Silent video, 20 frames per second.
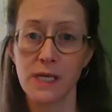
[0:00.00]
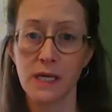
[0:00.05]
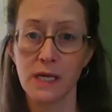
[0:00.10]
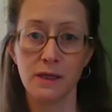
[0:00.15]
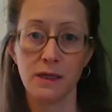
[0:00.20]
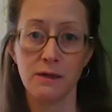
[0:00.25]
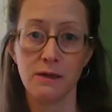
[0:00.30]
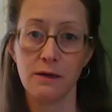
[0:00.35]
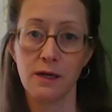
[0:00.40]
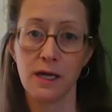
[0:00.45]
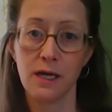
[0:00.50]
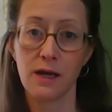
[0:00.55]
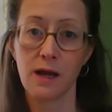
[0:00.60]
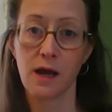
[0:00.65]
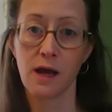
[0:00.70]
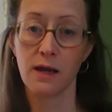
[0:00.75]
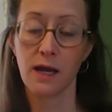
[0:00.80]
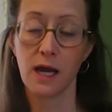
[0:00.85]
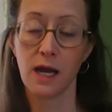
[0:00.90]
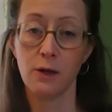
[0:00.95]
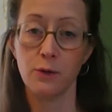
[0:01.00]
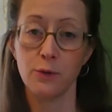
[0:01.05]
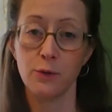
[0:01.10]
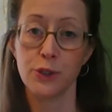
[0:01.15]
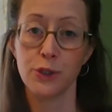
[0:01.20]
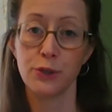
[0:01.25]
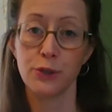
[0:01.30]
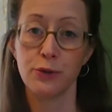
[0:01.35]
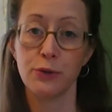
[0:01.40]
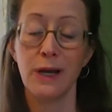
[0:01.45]
on the internet on how
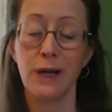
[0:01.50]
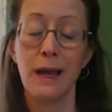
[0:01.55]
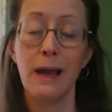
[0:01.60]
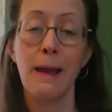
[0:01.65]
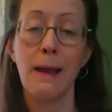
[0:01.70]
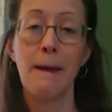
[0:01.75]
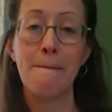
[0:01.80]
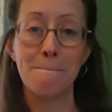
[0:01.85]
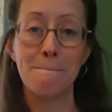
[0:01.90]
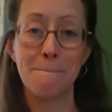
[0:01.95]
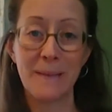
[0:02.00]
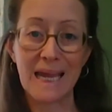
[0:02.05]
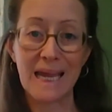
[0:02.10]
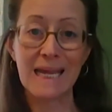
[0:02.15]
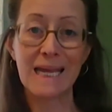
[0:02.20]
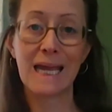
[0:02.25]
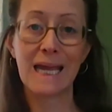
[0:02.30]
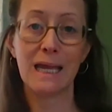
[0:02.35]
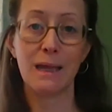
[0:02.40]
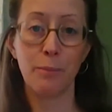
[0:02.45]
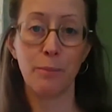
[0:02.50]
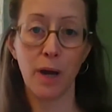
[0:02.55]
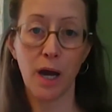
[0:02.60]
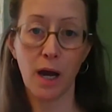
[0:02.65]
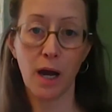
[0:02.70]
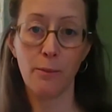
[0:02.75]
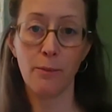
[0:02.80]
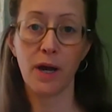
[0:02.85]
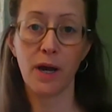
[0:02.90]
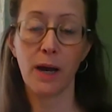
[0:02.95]
to make a
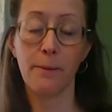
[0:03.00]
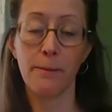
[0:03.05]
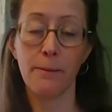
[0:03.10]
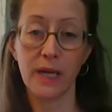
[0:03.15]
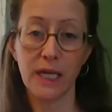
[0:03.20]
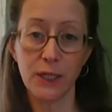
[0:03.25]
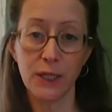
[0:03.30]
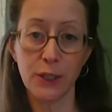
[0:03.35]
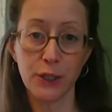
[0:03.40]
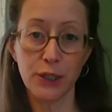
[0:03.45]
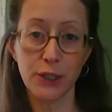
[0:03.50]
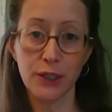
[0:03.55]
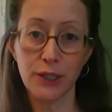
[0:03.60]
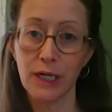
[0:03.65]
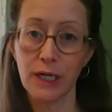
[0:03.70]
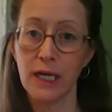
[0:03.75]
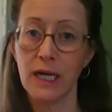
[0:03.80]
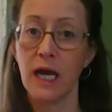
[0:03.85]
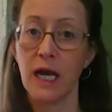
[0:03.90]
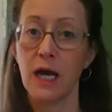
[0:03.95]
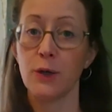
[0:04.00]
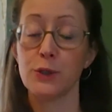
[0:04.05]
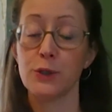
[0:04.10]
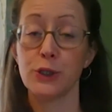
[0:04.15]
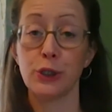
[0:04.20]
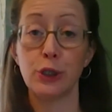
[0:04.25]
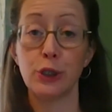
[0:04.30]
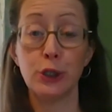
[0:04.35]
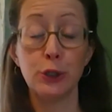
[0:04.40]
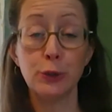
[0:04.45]
pom-pom maker, how
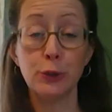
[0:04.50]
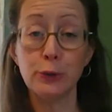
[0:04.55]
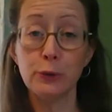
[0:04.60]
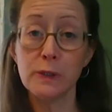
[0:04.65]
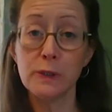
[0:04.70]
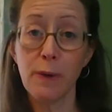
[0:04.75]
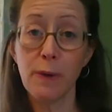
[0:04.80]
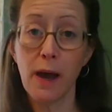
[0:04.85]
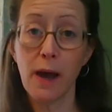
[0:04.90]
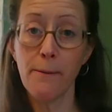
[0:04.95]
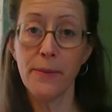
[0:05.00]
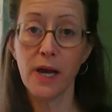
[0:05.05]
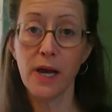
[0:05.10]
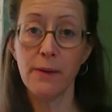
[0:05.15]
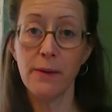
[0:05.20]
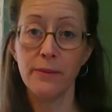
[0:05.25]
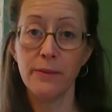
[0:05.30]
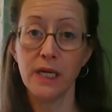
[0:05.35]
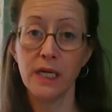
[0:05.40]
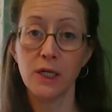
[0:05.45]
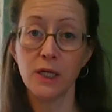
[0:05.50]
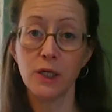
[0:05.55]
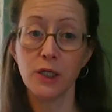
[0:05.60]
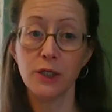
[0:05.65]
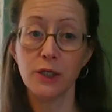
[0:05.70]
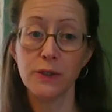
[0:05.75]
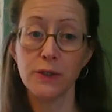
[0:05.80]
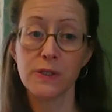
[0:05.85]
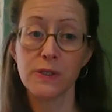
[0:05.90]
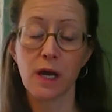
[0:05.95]
to use pom-pom
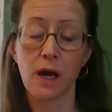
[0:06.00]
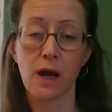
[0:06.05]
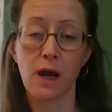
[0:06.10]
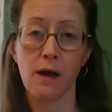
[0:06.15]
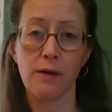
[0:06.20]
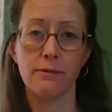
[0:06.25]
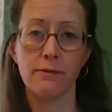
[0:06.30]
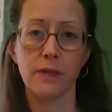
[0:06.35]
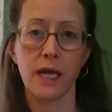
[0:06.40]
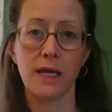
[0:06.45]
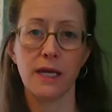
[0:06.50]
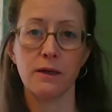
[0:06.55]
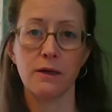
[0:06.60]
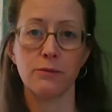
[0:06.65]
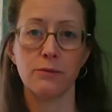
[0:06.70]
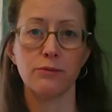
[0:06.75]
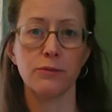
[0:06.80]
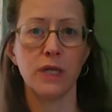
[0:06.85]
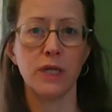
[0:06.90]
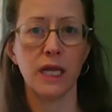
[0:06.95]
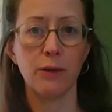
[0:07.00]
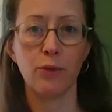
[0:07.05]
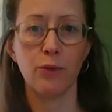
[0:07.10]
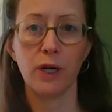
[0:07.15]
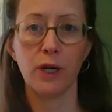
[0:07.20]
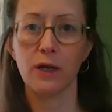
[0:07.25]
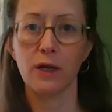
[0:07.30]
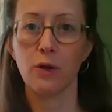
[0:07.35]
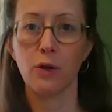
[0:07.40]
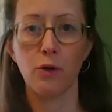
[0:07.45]
makers, like name
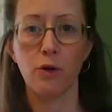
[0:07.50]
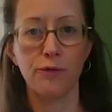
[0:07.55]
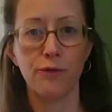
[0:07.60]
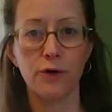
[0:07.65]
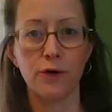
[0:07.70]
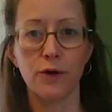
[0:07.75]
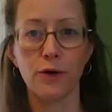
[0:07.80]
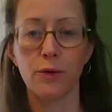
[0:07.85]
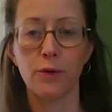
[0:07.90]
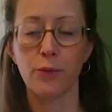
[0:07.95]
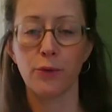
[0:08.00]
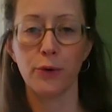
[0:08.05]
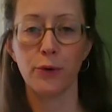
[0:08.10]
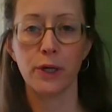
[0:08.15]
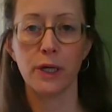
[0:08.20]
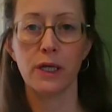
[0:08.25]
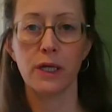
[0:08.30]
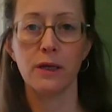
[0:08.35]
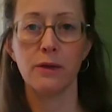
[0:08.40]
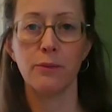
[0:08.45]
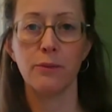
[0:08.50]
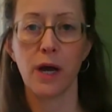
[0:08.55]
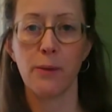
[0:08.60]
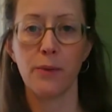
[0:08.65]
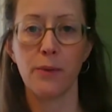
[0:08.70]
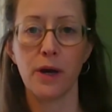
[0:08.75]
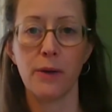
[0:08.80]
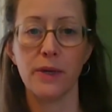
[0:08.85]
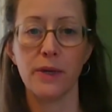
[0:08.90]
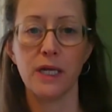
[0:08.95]
brand Clover or Boy
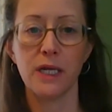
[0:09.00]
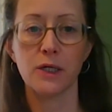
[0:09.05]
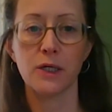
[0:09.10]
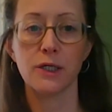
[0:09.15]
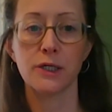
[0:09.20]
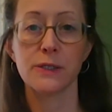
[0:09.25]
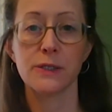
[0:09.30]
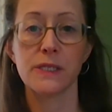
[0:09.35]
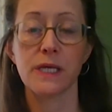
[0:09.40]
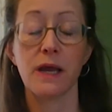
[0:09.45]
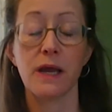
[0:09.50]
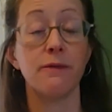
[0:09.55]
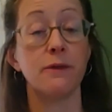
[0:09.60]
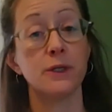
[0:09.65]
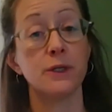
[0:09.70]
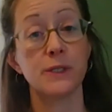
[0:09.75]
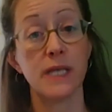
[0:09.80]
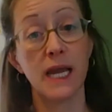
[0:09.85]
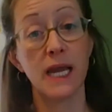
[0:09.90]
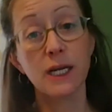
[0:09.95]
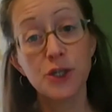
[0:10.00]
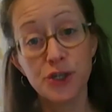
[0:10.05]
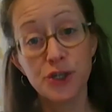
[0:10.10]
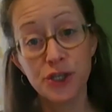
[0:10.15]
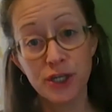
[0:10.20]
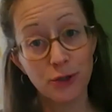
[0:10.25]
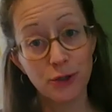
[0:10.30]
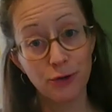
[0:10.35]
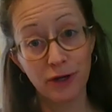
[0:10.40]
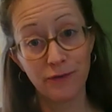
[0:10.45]
pom-pom makers. And there's
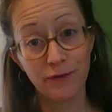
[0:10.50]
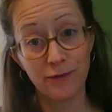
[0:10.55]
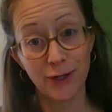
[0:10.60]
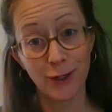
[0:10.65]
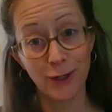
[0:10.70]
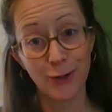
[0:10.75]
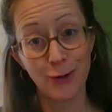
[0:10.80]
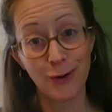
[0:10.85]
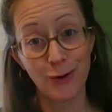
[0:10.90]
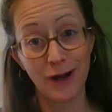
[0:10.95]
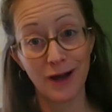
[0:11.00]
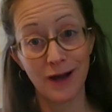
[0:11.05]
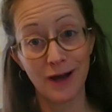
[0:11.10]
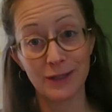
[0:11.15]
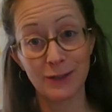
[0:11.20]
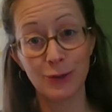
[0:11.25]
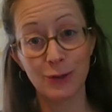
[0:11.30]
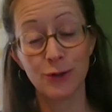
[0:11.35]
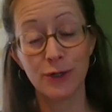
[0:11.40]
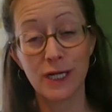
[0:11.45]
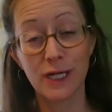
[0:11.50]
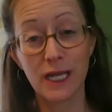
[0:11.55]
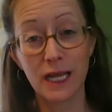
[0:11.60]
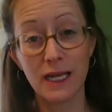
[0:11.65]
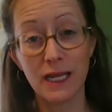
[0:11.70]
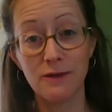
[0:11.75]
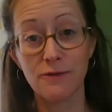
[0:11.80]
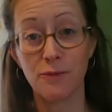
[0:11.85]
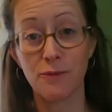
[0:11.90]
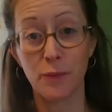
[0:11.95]
actually a great video on
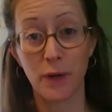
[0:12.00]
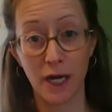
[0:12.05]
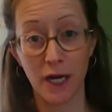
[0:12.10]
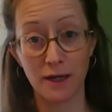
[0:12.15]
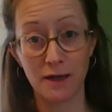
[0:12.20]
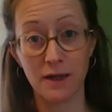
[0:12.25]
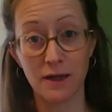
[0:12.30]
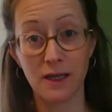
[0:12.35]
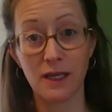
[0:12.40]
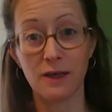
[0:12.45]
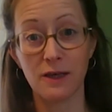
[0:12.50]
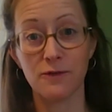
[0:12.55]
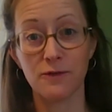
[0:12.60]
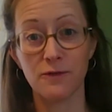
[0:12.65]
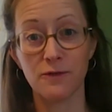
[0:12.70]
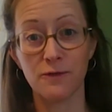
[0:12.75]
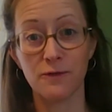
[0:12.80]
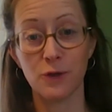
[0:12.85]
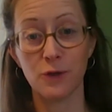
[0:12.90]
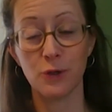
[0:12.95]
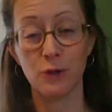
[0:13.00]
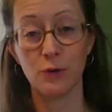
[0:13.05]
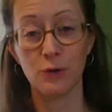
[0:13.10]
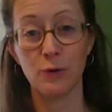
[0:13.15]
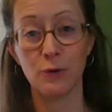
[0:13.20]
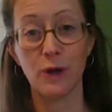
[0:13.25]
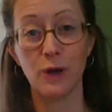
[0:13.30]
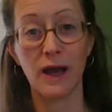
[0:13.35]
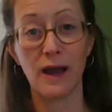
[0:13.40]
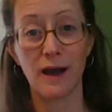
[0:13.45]
Creative Bug if
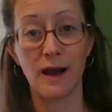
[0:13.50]
you